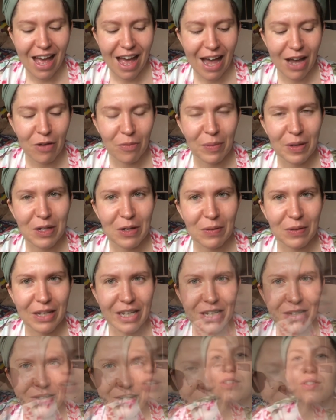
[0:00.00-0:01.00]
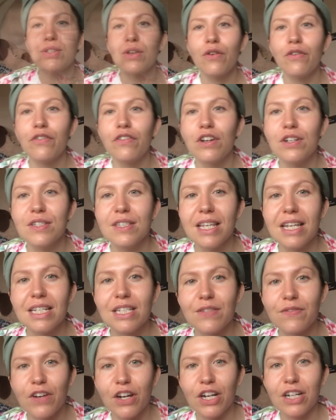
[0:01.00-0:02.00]
I hope I don't let you down. So first
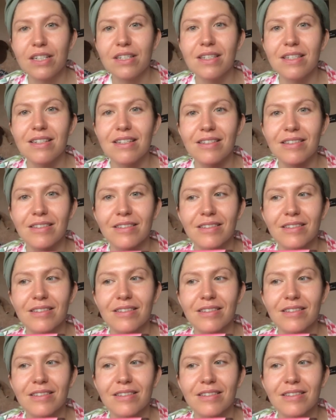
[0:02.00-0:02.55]
things first.